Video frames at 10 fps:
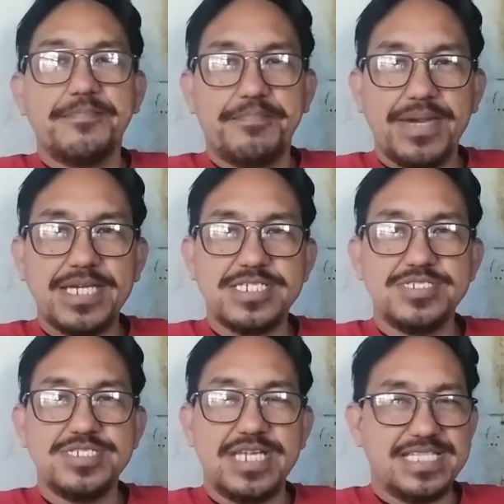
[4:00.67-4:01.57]
make
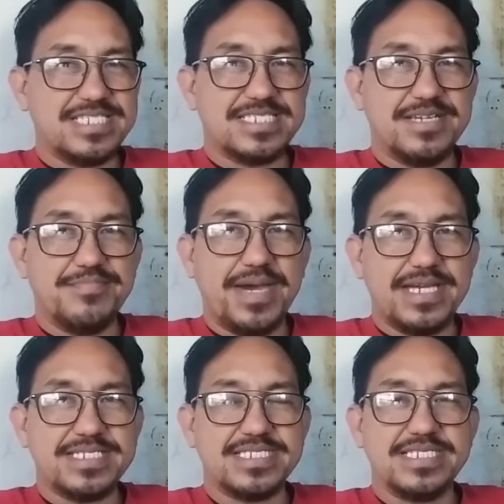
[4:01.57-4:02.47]
sure that it's the
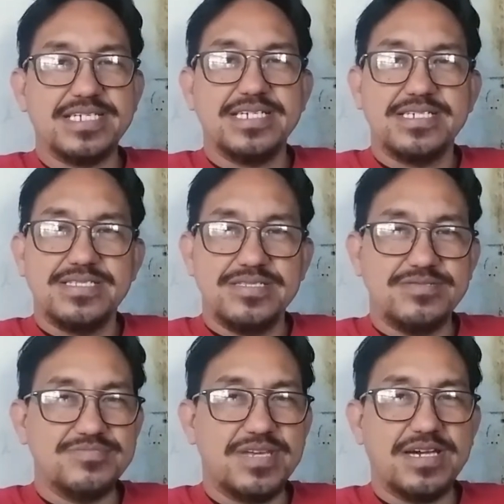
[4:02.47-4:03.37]
best.
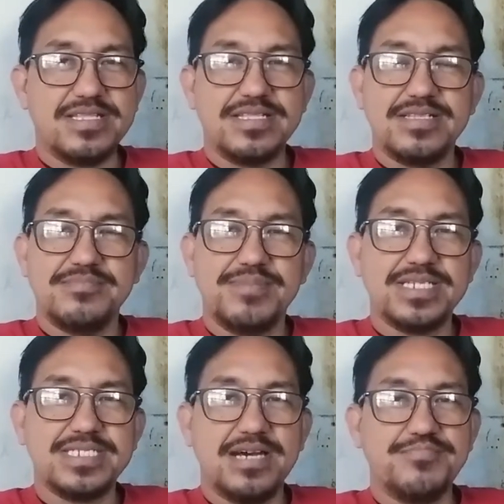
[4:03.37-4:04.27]
Do not
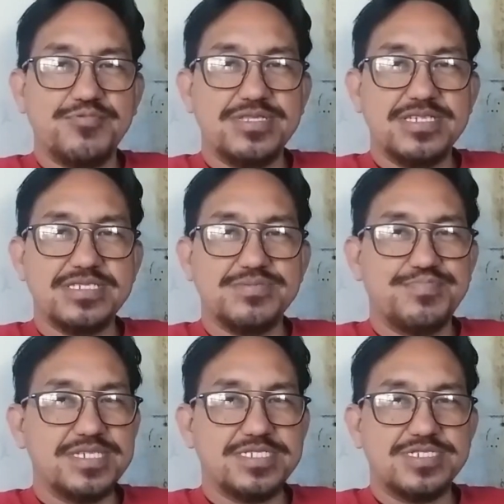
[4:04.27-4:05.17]
mess up with these
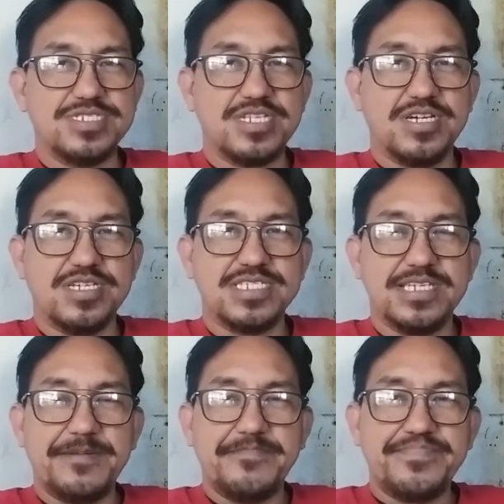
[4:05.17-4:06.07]
pictures, because
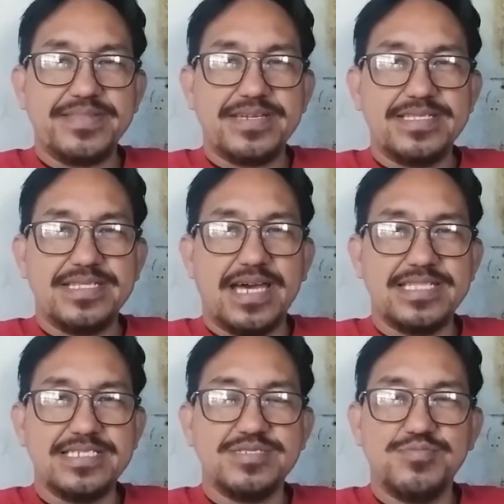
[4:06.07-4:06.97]

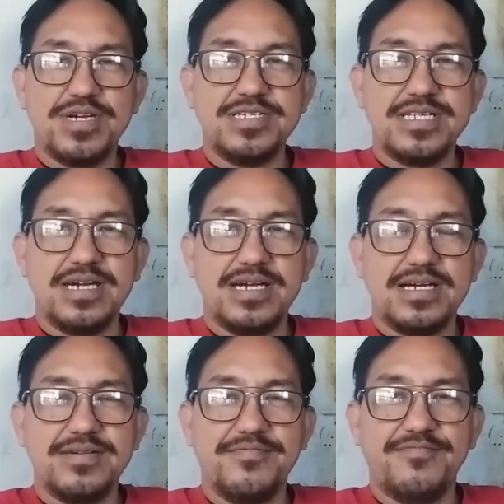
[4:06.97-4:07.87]
that is where
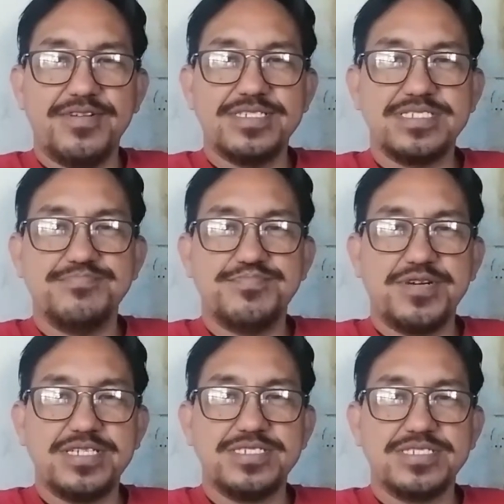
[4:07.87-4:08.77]
the first
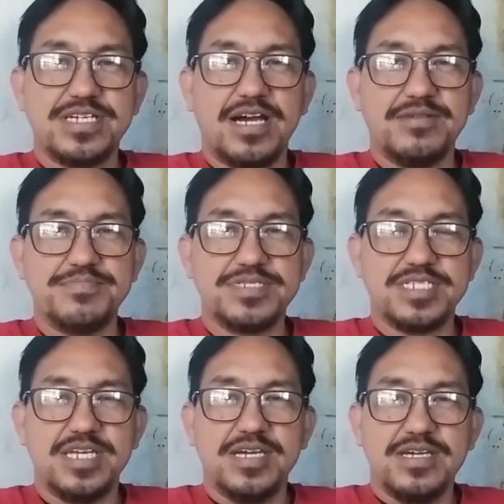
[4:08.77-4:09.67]
impression
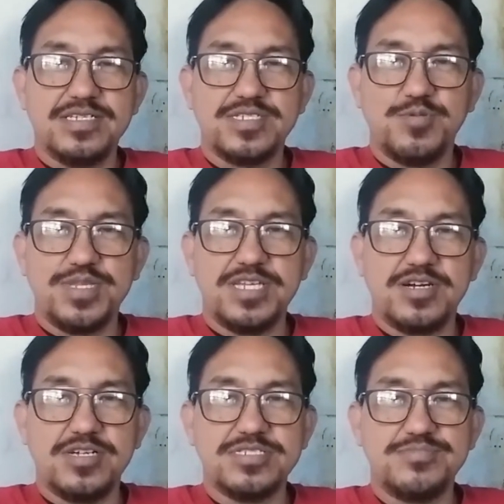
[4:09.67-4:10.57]
comes. So when the
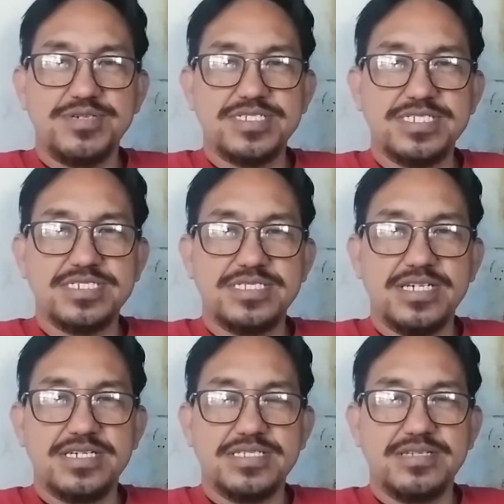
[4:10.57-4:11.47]
customer sees
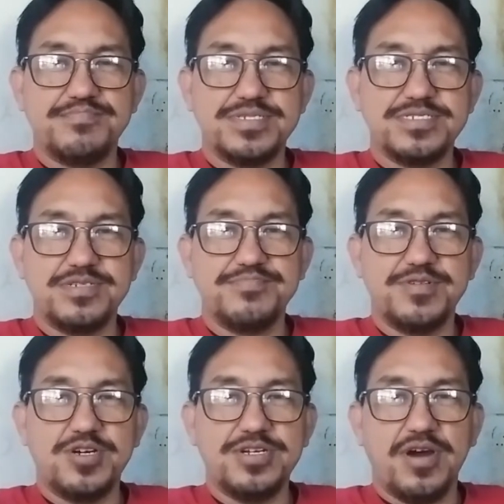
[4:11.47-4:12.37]
the picture of
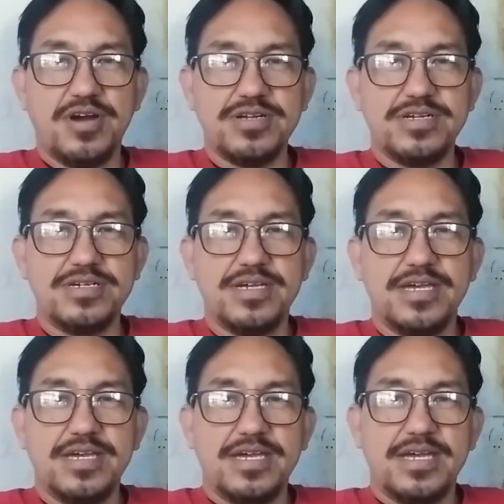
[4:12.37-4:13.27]
your dog
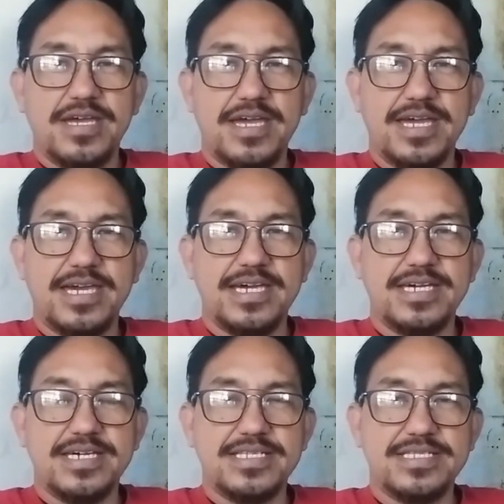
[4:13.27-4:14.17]

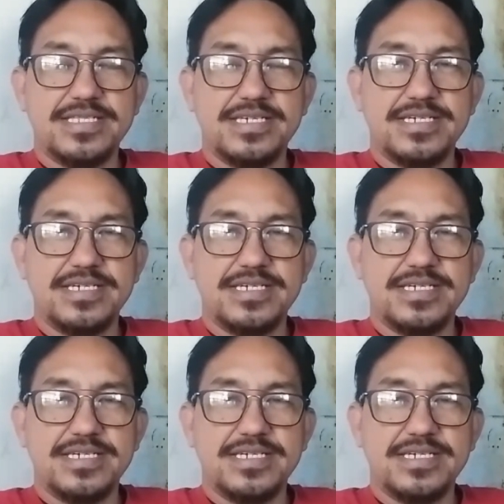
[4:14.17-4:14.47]
and